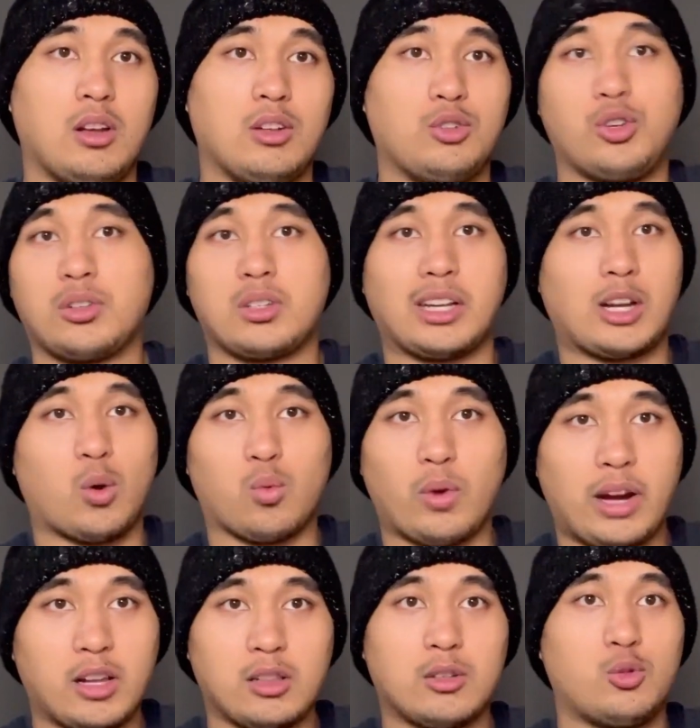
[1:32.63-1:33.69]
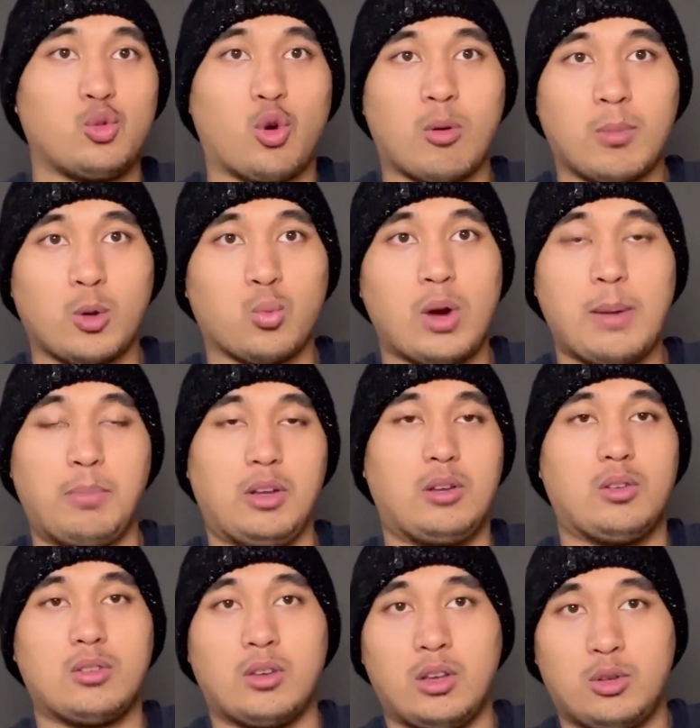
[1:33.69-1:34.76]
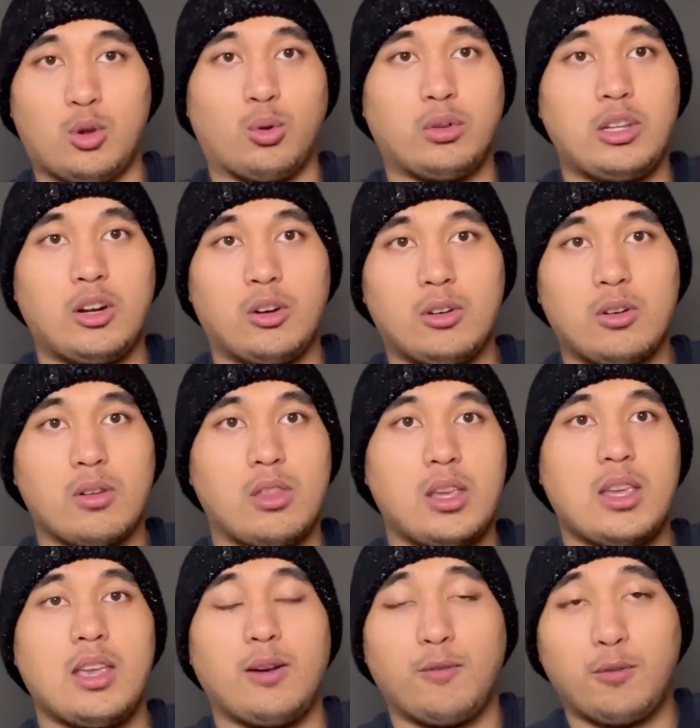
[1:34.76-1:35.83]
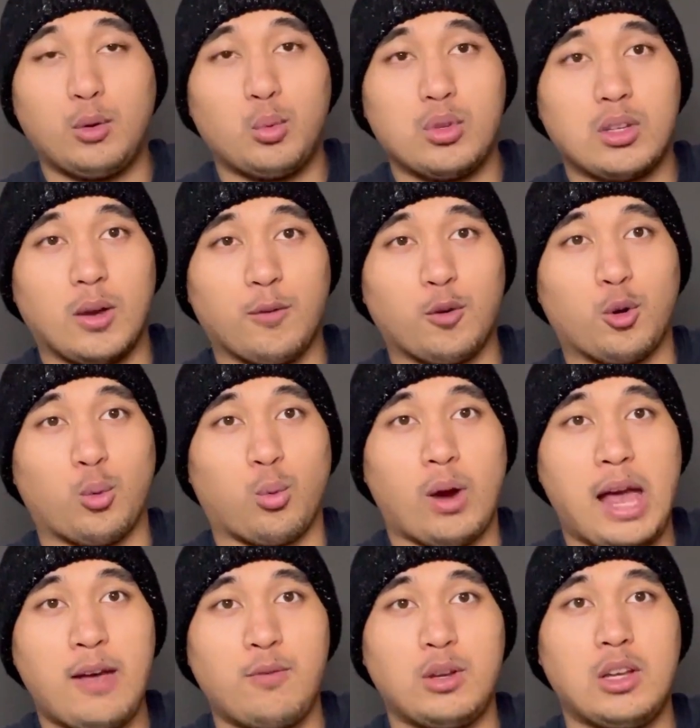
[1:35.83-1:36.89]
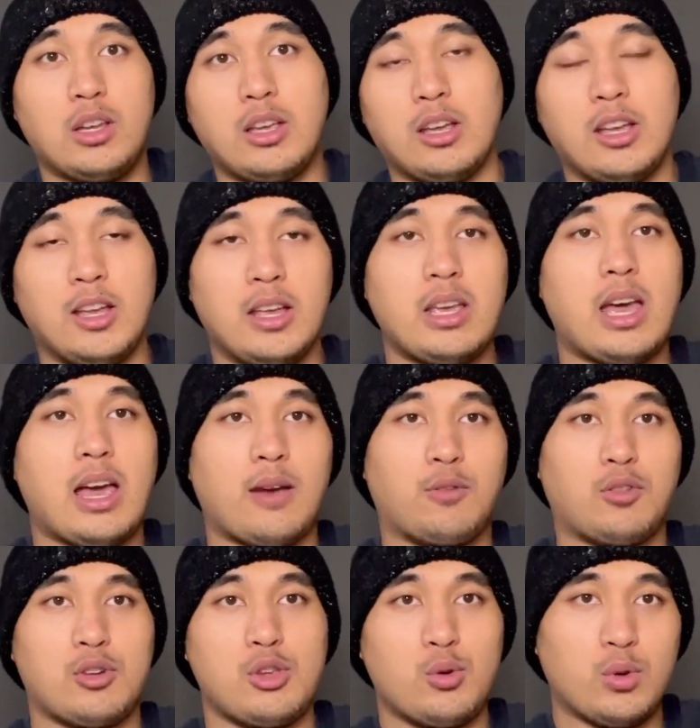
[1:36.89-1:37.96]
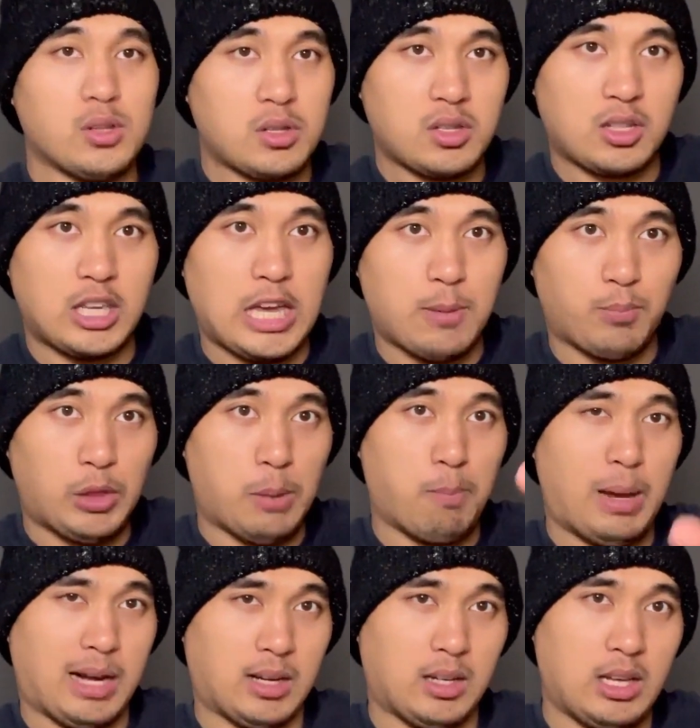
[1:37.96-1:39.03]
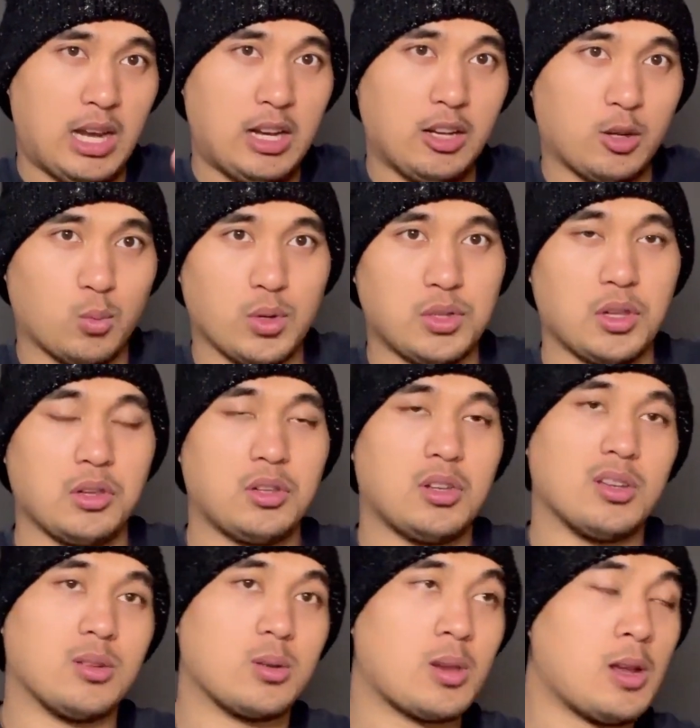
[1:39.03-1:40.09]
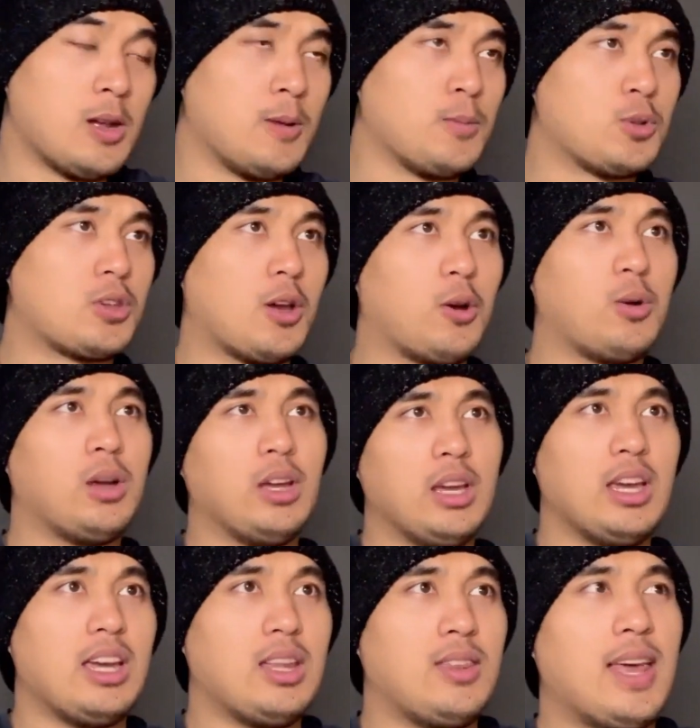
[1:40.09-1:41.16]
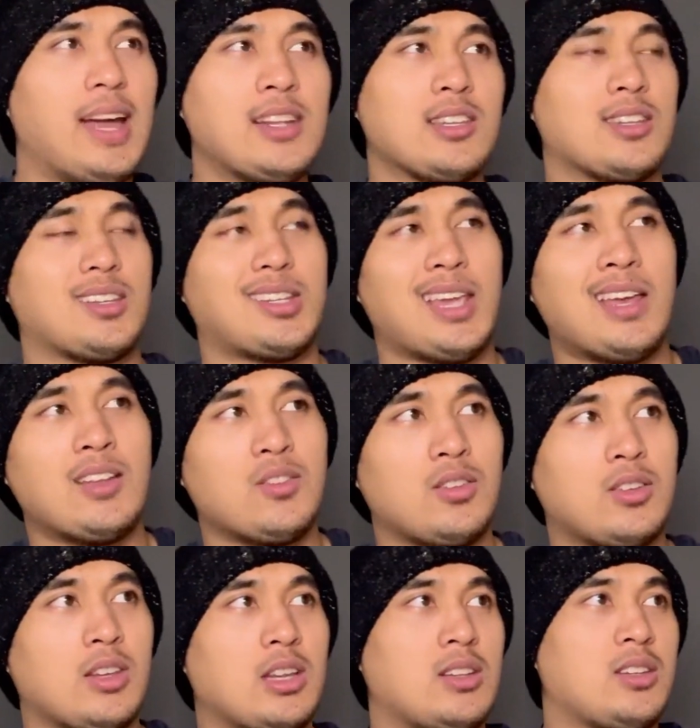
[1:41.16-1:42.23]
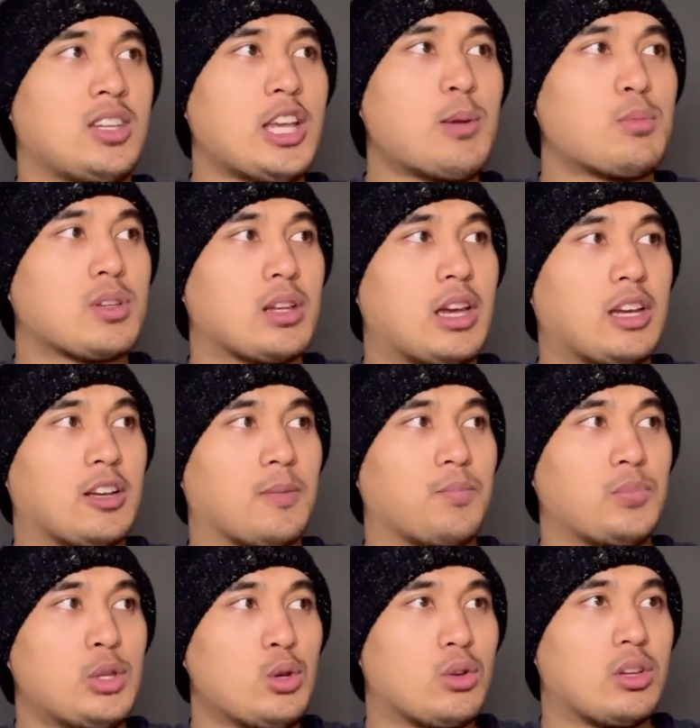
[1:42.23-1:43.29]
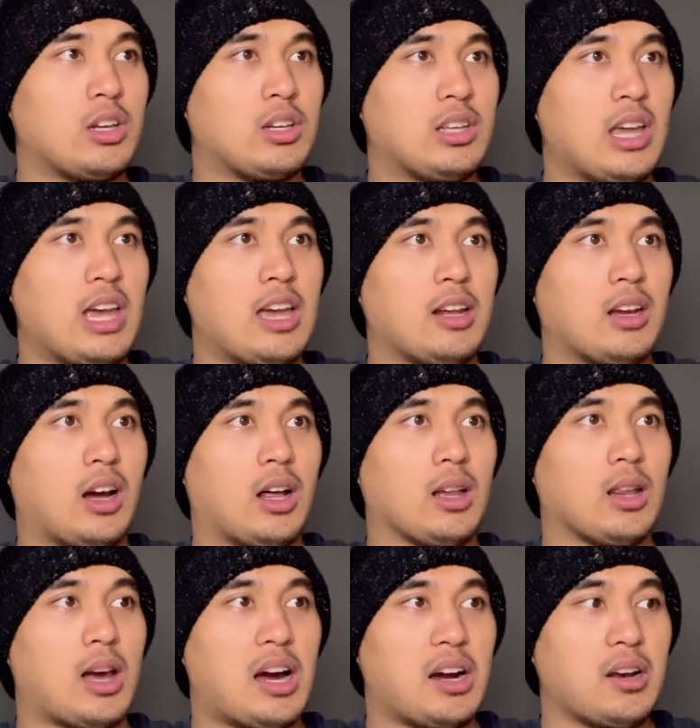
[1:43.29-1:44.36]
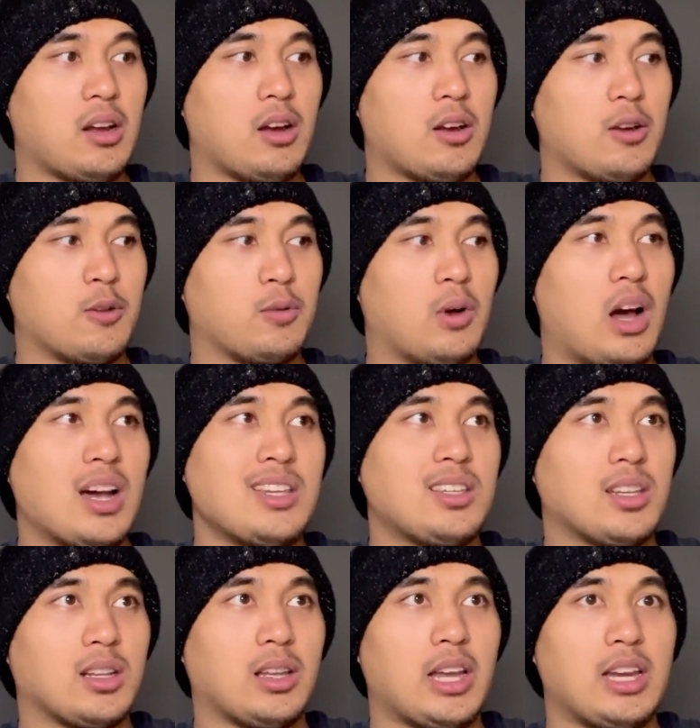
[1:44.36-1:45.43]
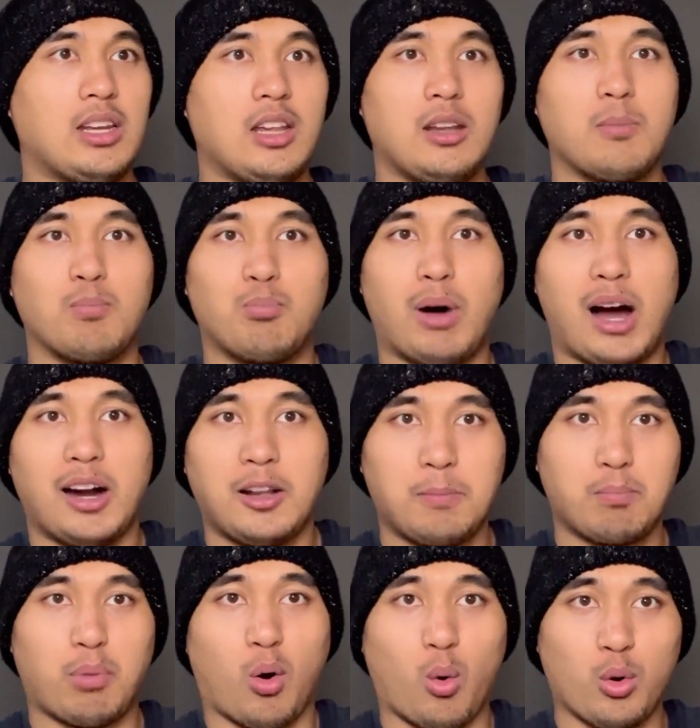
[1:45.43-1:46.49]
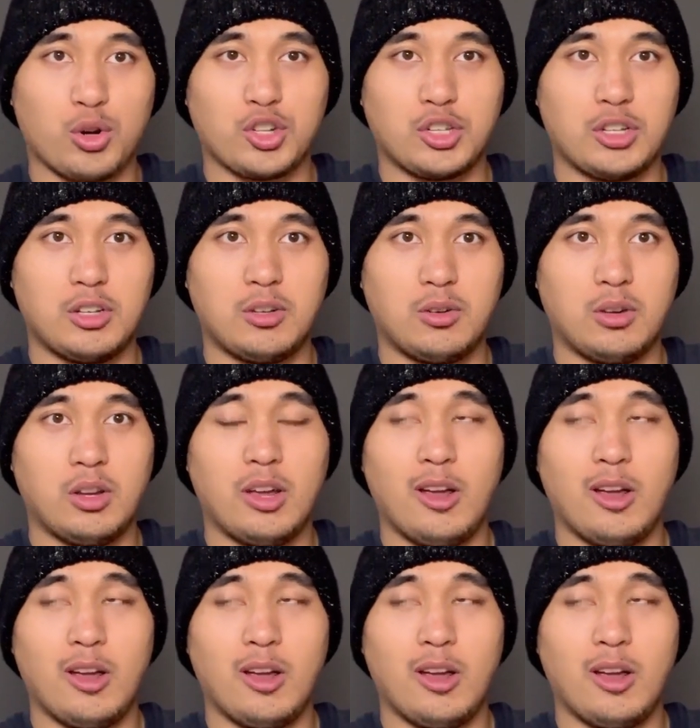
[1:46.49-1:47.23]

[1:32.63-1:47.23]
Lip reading: just like a regular normal rep. It's only under the influence of gravity after you escape the magnetic resistance. So in that sense, it seems like you could get a lot of isolated bottom portion